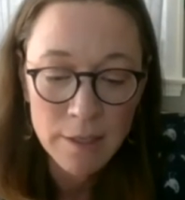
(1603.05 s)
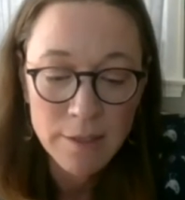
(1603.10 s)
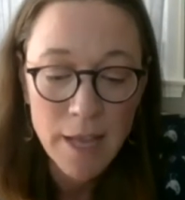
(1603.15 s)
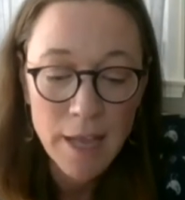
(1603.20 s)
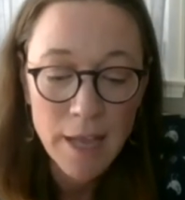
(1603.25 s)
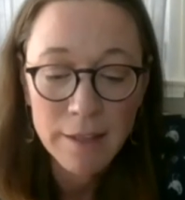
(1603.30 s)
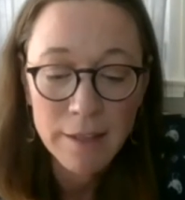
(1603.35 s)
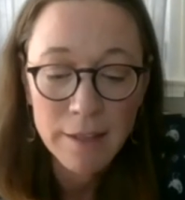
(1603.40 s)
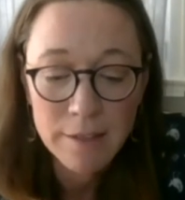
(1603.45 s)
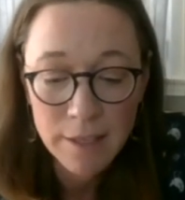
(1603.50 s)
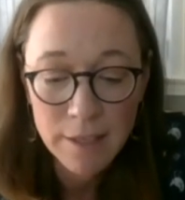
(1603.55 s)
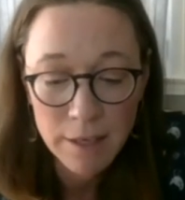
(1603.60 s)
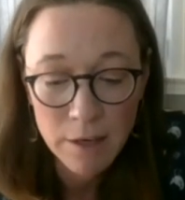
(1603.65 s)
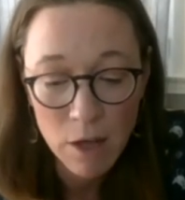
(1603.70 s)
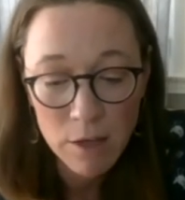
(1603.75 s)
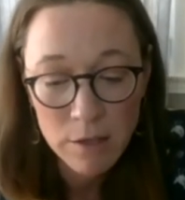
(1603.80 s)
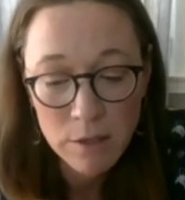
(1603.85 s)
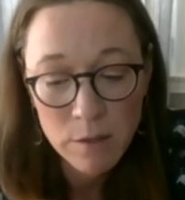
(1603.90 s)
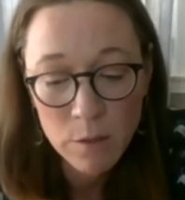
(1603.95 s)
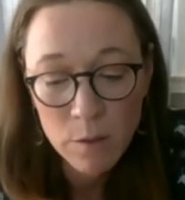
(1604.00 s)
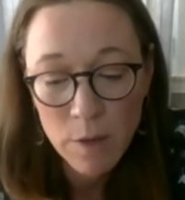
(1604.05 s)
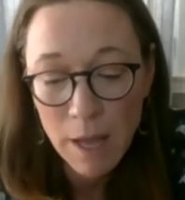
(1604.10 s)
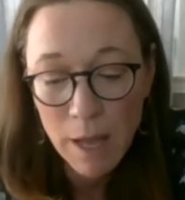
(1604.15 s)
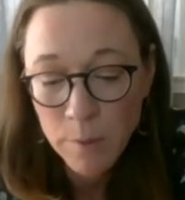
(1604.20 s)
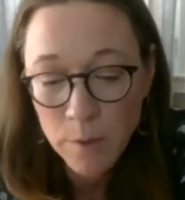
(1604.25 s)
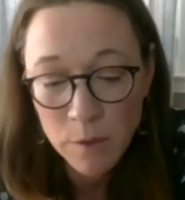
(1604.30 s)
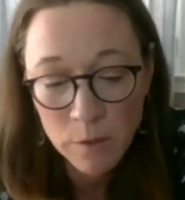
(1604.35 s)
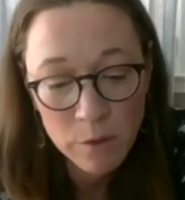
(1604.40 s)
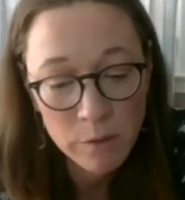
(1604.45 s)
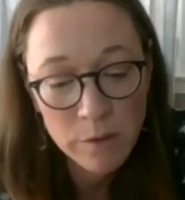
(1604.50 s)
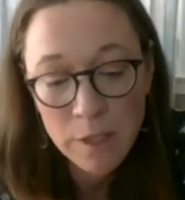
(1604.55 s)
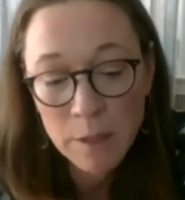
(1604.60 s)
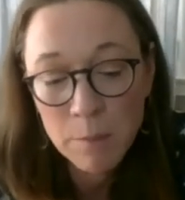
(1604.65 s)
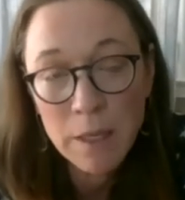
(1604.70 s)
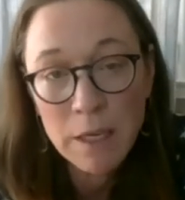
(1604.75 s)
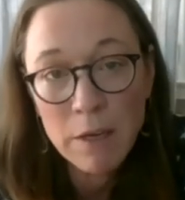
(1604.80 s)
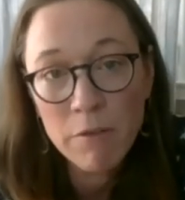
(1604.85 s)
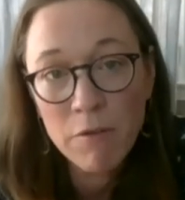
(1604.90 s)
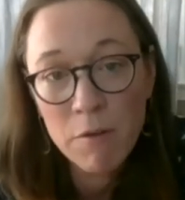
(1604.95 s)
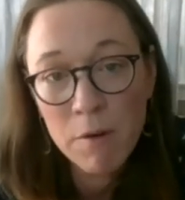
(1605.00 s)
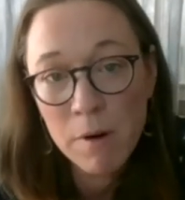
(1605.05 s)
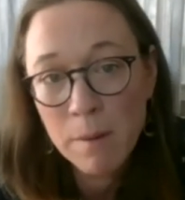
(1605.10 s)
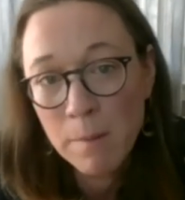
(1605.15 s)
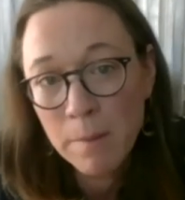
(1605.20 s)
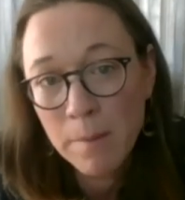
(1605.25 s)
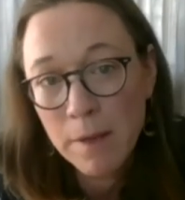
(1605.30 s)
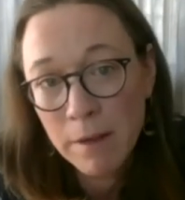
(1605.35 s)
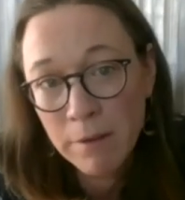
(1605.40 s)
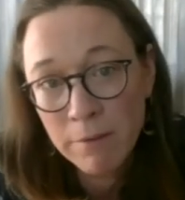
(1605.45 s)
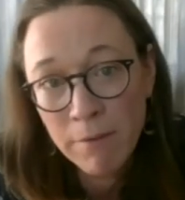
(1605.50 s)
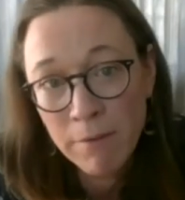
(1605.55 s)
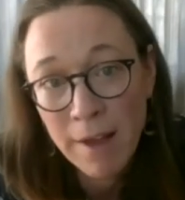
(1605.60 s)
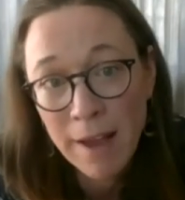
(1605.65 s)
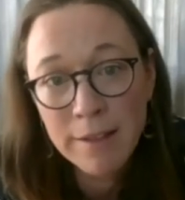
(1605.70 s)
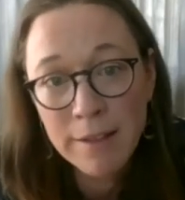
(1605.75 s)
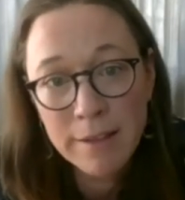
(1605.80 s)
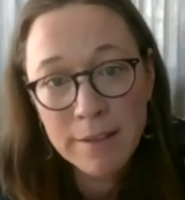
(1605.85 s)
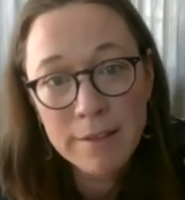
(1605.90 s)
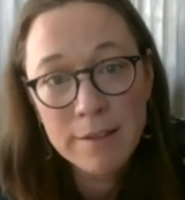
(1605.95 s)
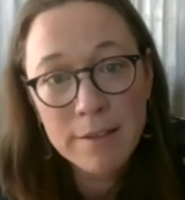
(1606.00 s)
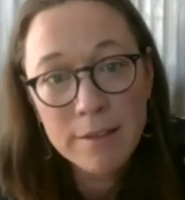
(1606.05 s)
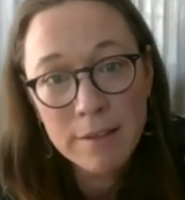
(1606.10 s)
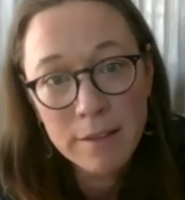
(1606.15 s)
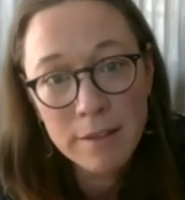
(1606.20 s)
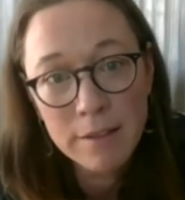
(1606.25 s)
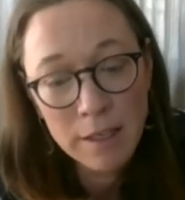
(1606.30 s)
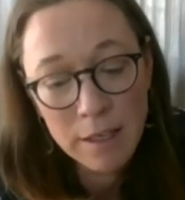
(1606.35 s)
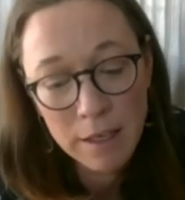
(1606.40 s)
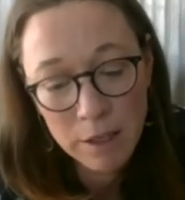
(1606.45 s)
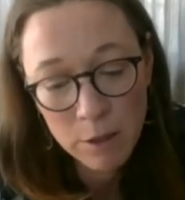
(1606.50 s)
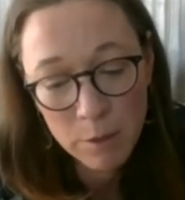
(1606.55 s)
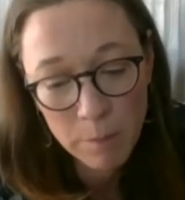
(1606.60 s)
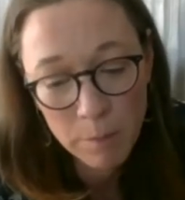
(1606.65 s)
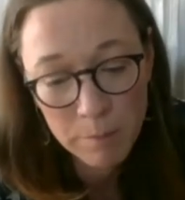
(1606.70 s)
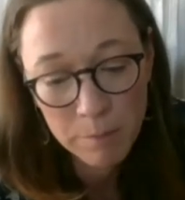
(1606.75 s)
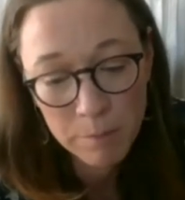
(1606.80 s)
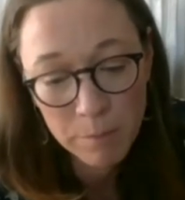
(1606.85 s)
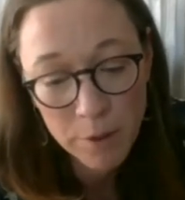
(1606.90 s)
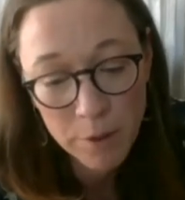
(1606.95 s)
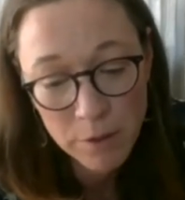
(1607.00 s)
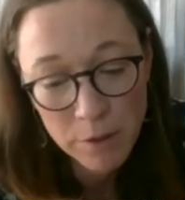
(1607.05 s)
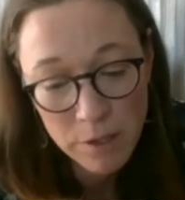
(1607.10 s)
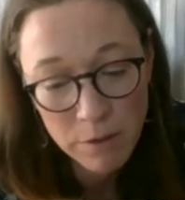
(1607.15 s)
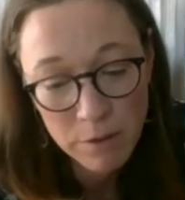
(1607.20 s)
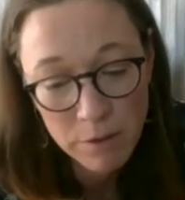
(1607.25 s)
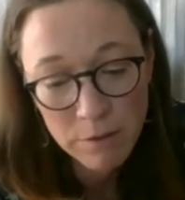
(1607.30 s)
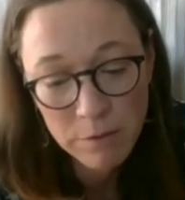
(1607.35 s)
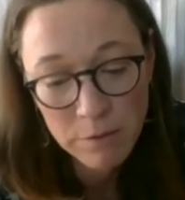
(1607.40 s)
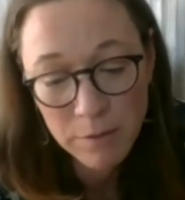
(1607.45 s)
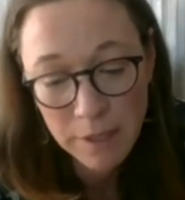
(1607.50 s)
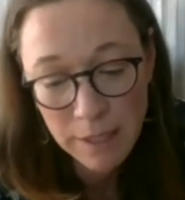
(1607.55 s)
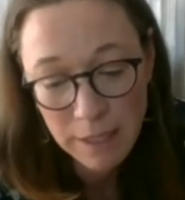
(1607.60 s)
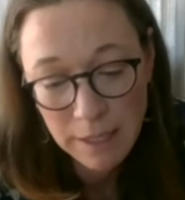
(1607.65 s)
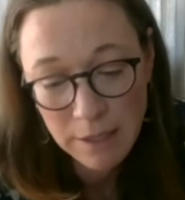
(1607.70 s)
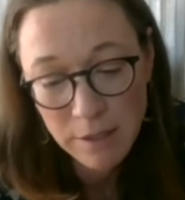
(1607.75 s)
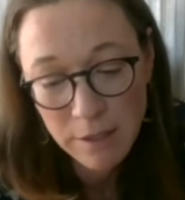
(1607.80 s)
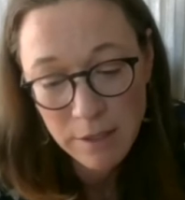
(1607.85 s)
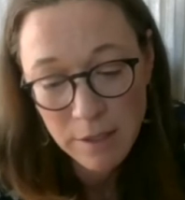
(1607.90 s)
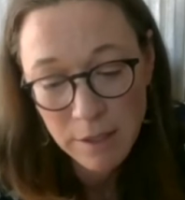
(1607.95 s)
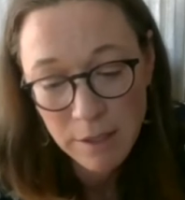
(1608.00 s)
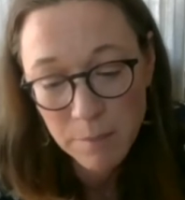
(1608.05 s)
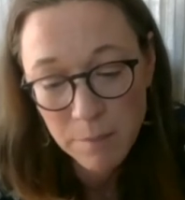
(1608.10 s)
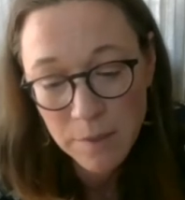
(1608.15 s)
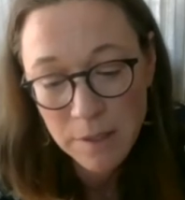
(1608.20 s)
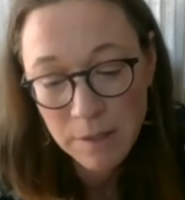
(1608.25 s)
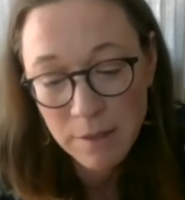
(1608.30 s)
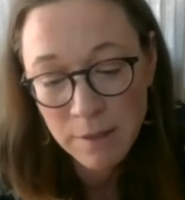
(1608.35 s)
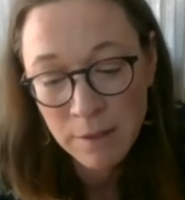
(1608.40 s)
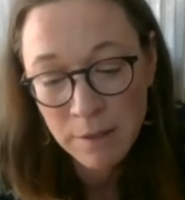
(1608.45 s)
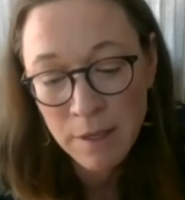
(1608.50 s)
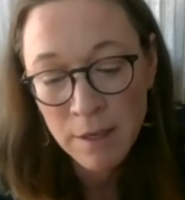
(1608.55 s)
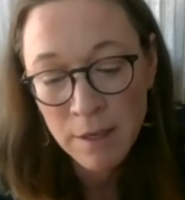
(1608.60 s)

Silence can also absolutely be a form of violence in interpersonal relationships.